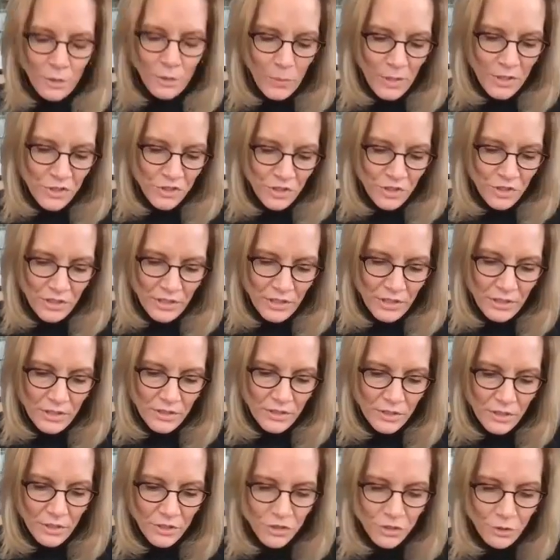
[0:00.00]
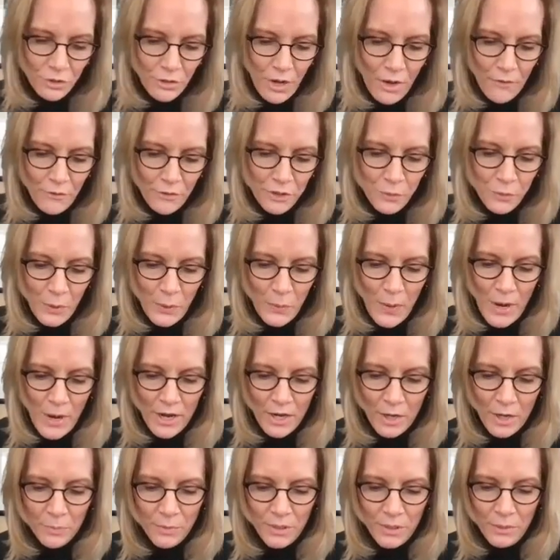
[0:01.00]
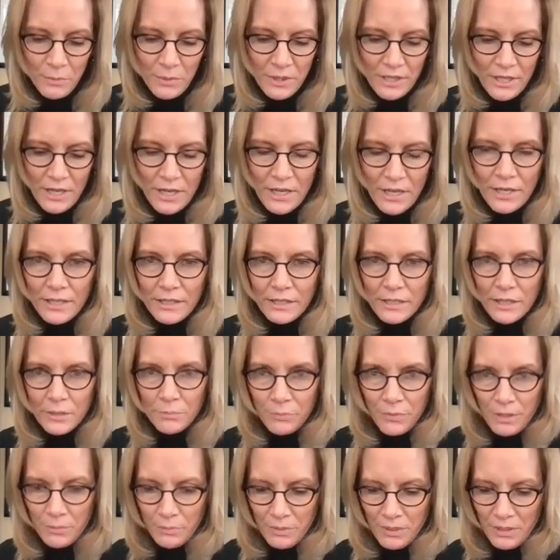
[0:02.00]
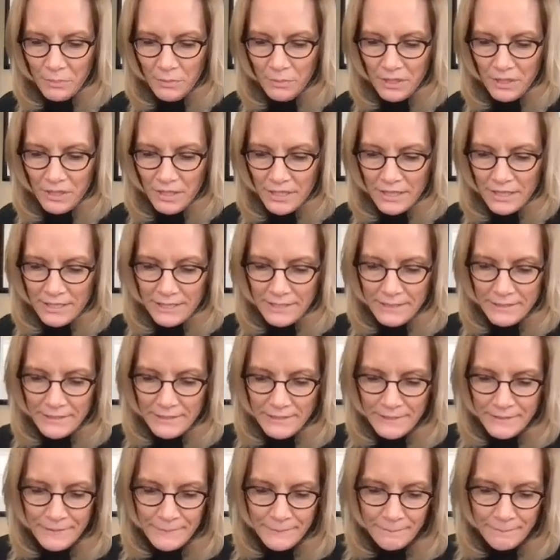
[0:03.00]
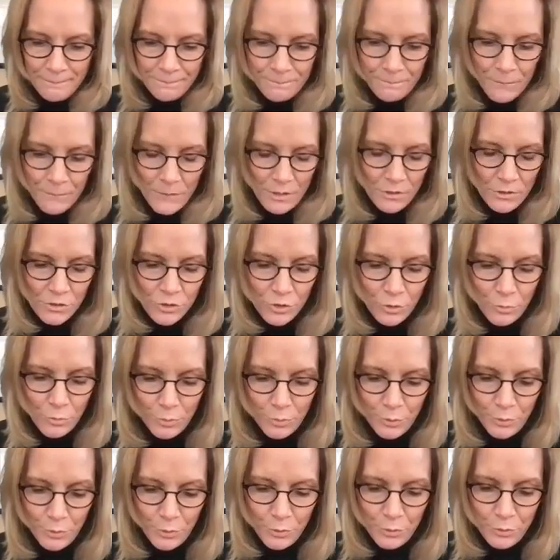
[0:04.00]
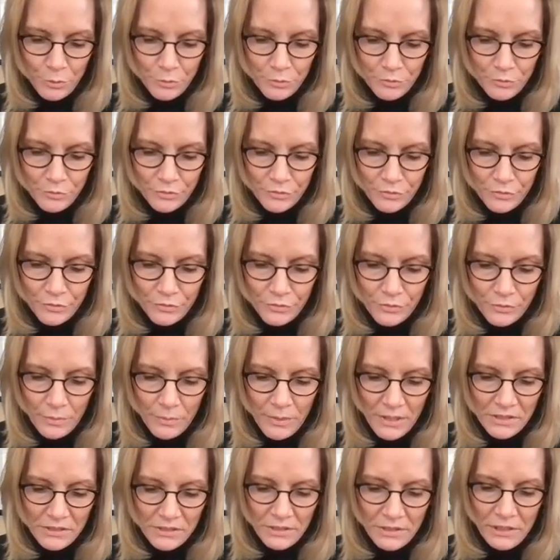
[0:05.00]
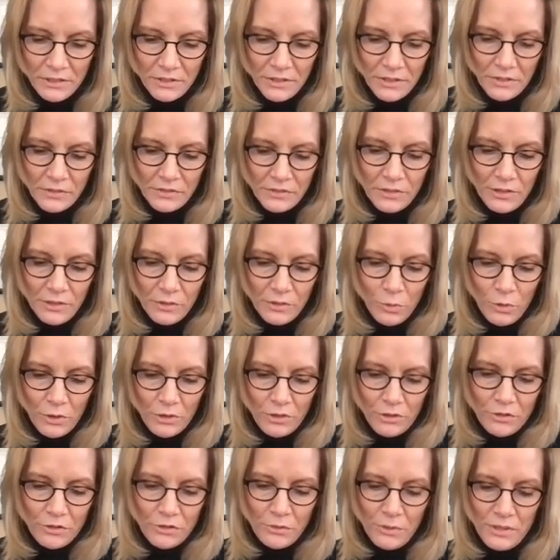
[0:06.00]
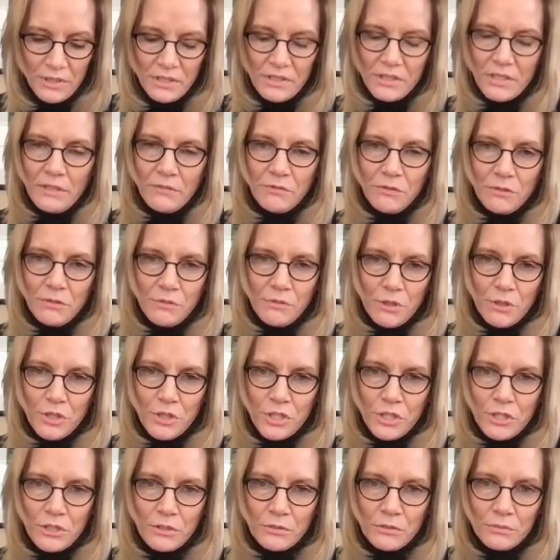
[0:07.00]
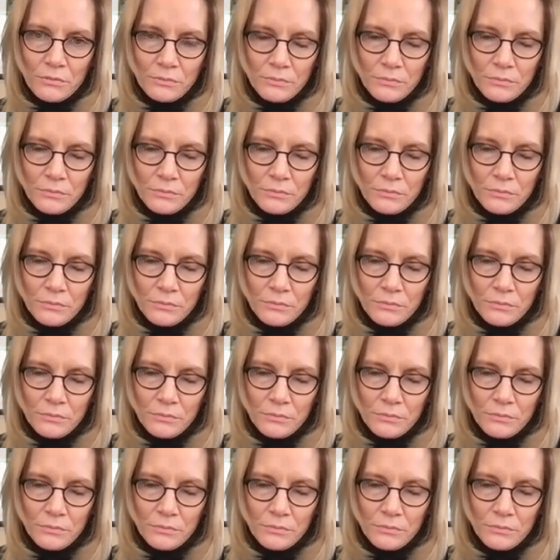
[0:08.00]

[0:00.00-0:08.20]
question is, does your office require PPI, a PPI to prove mental illness in order to receive diversion?